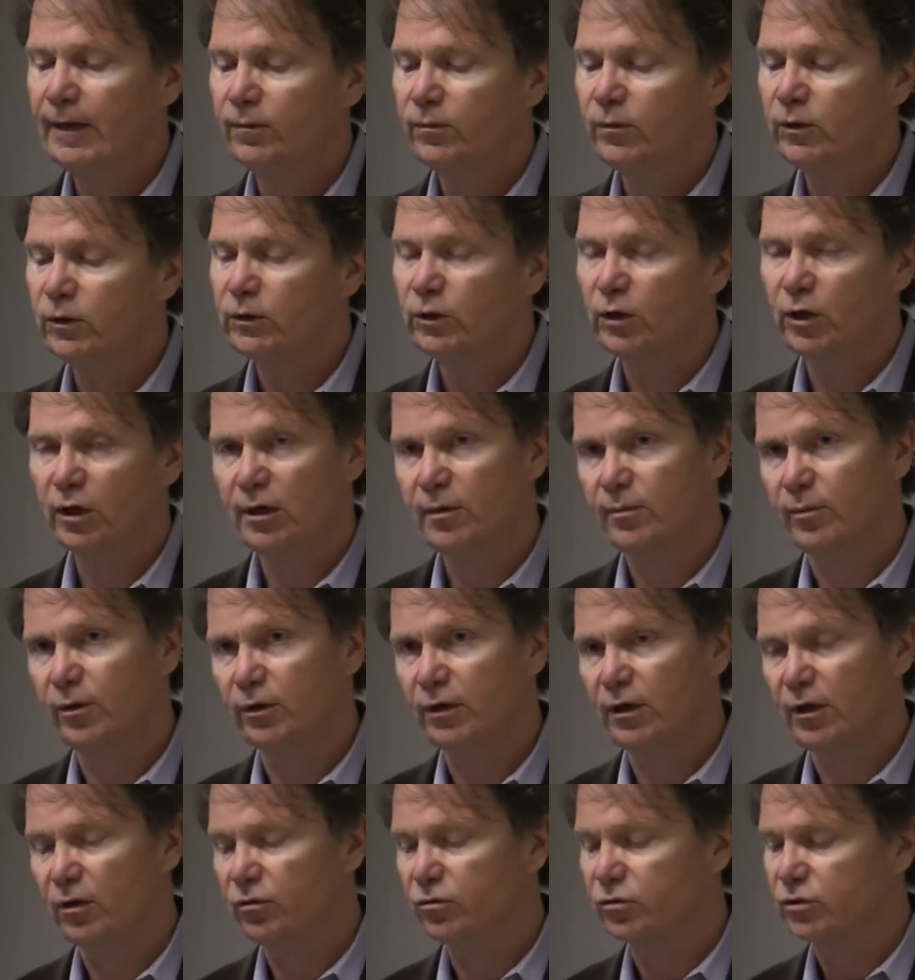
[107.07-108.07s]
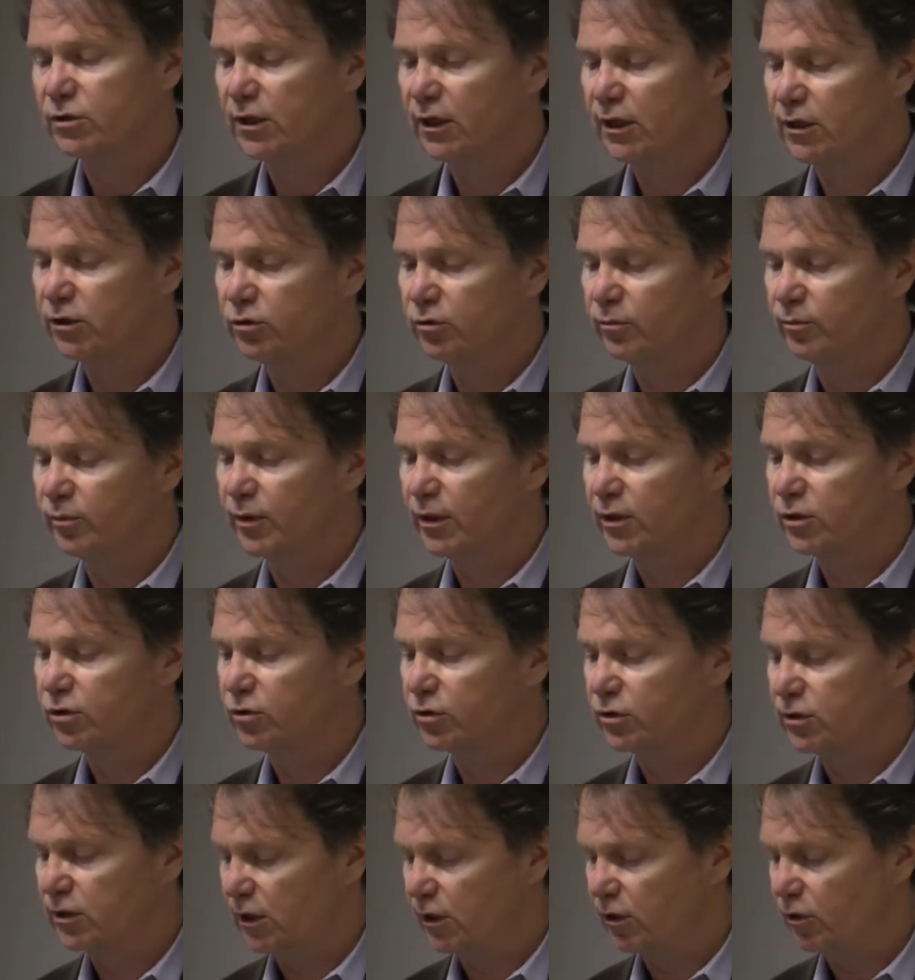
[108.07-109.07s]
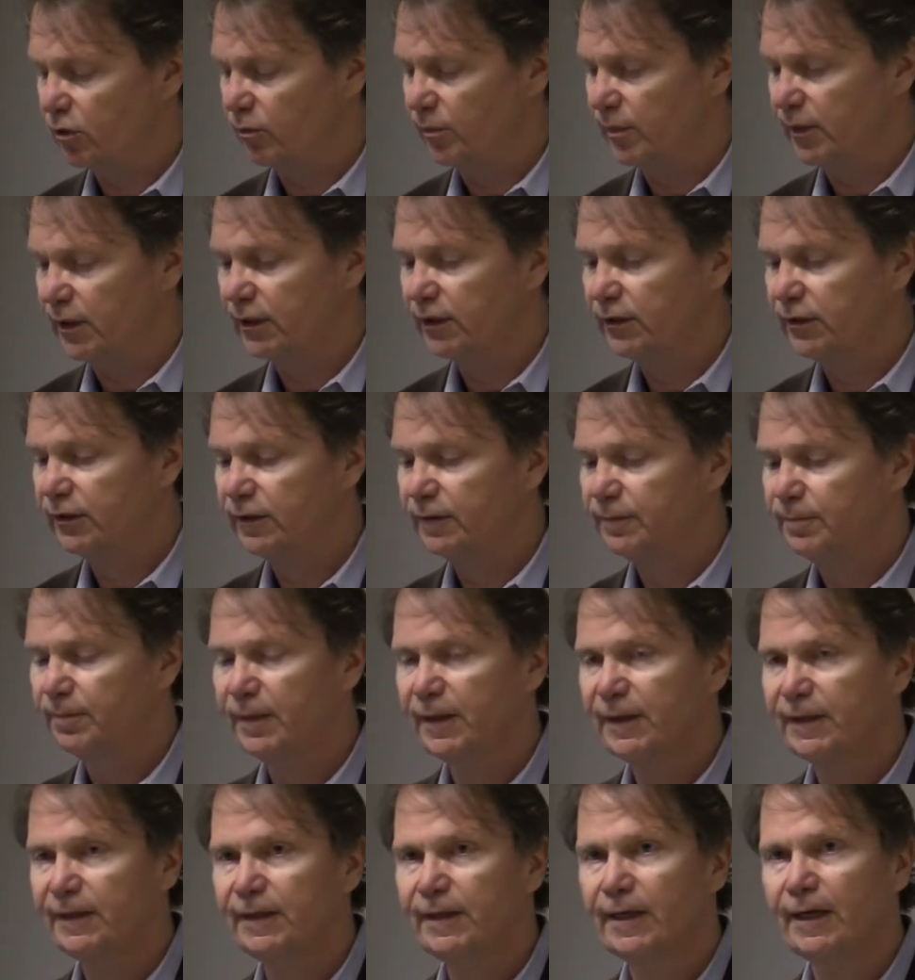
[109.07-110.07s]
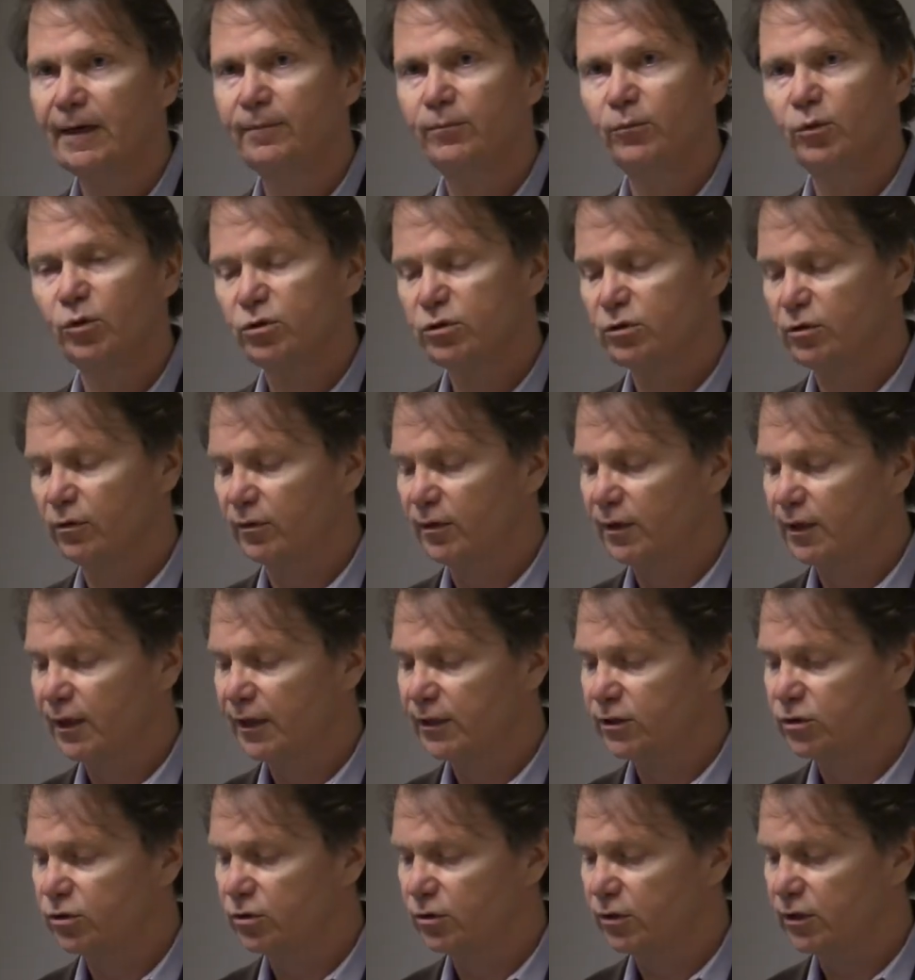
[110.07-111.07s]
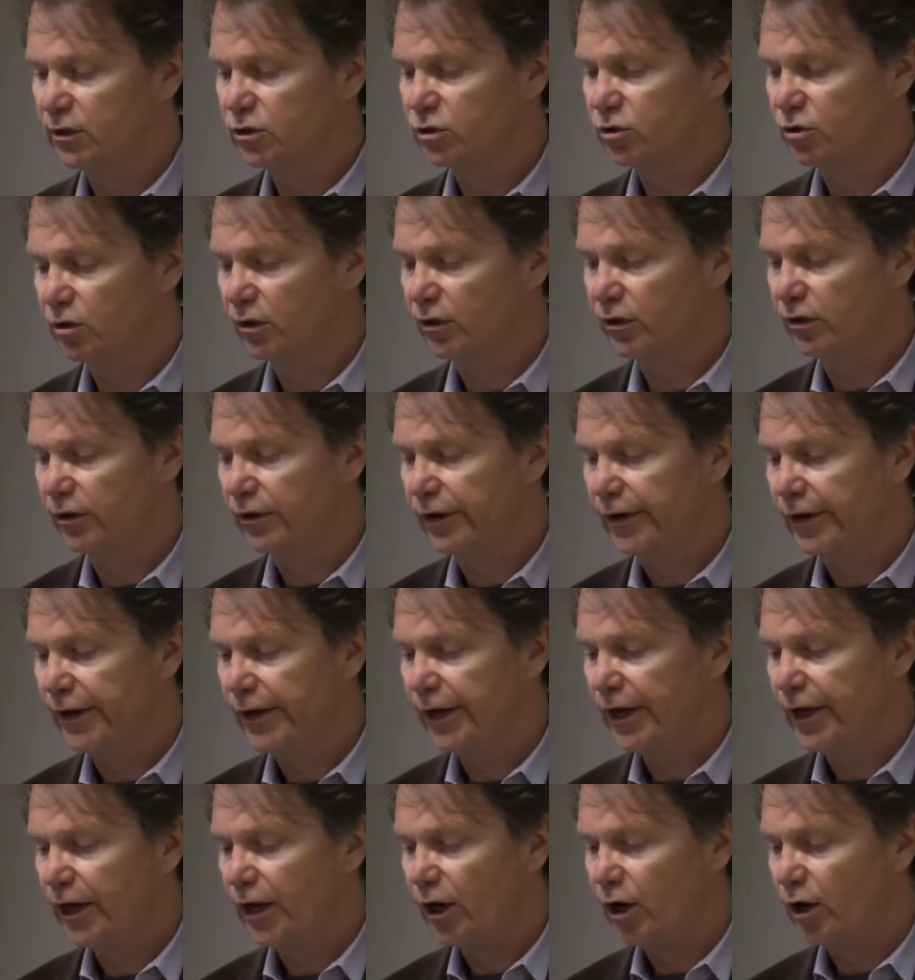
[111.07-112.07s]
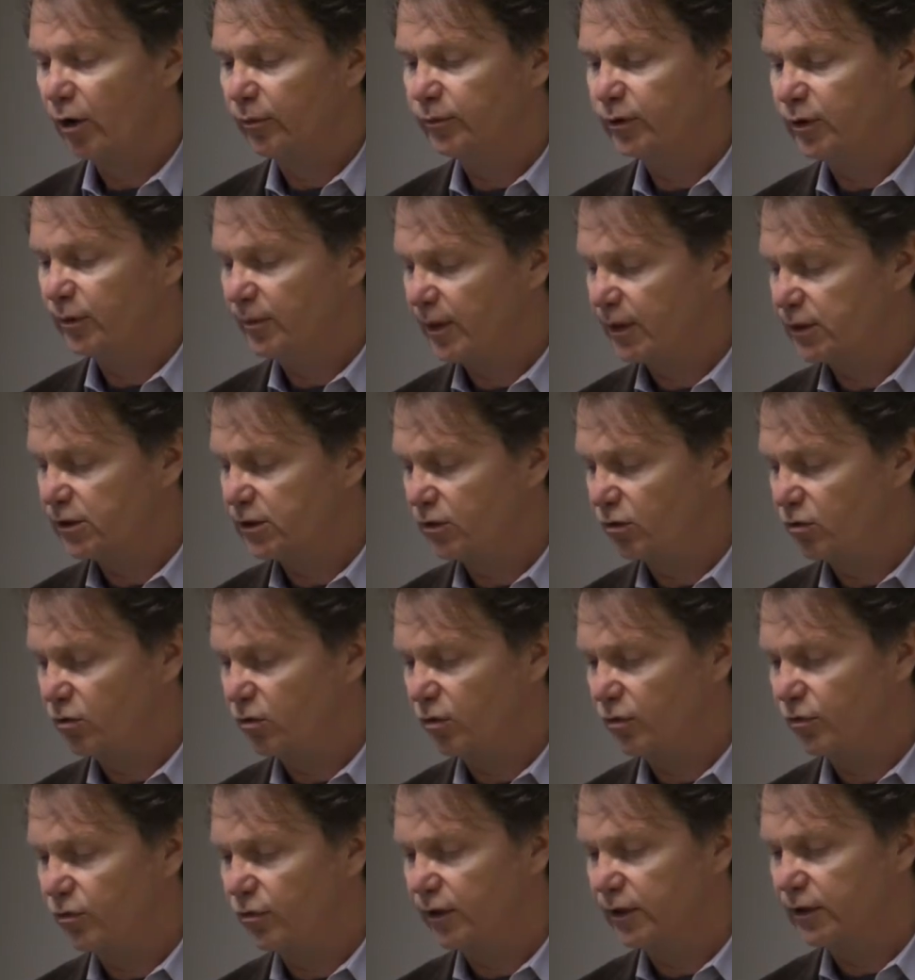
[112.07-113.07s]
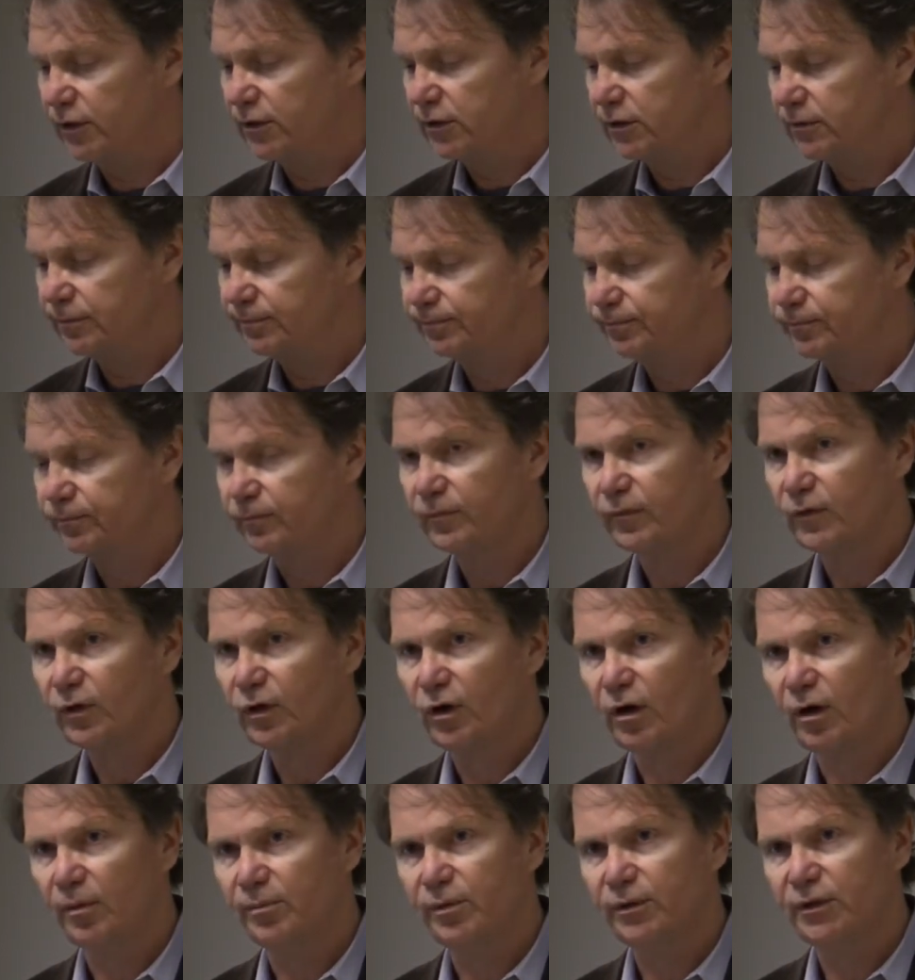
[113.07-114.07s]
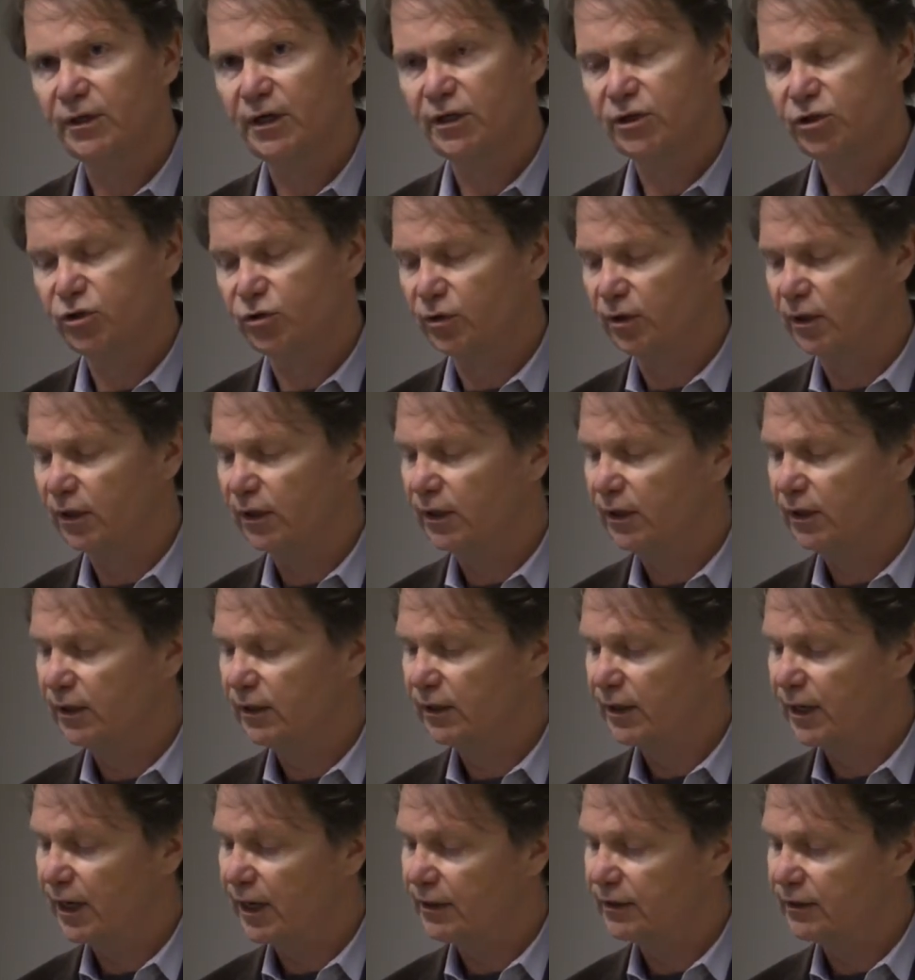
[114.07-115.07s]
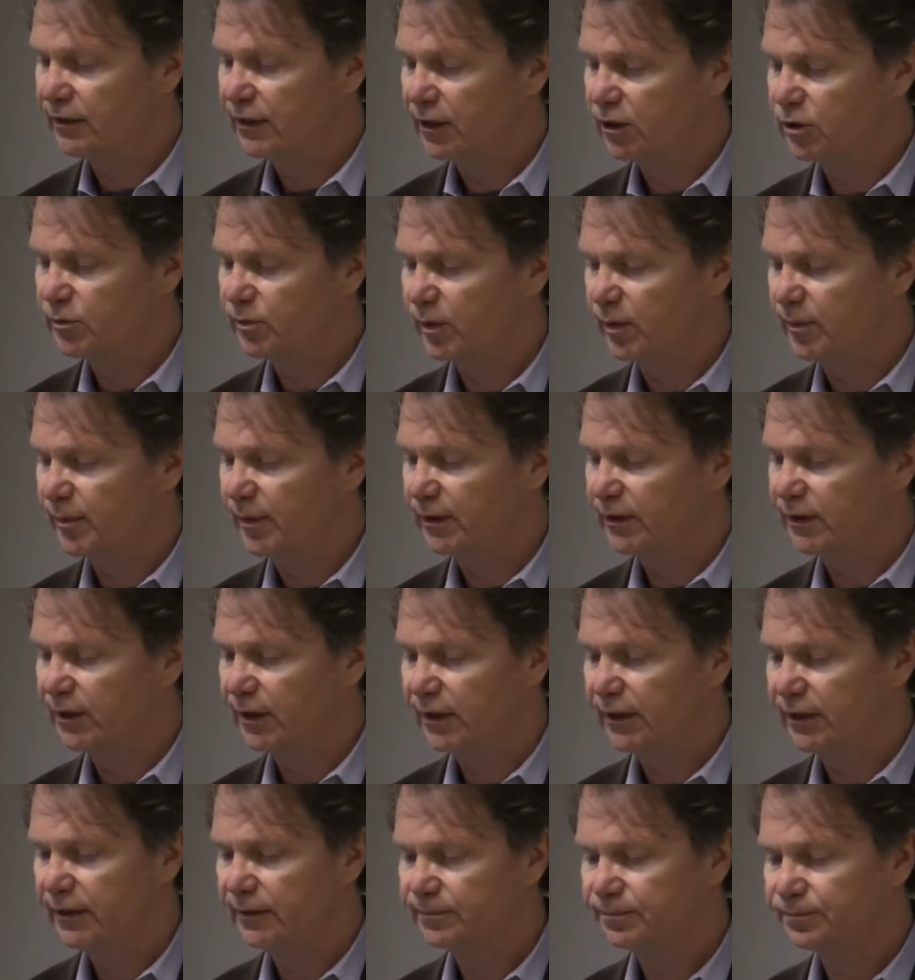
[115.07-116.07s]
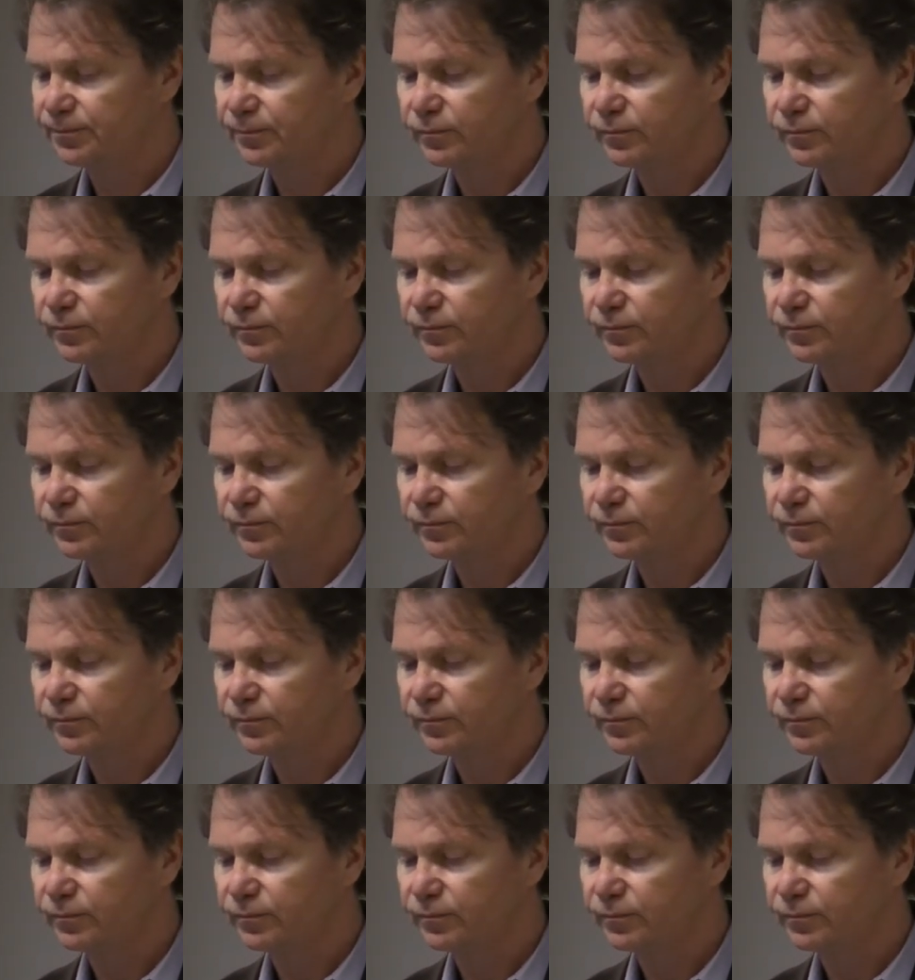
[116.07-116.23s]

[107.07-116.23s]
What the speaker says: We'll talk about other selection pressures a little bit, but most of the lecture is on optimizing growth rates computationally and experimentally.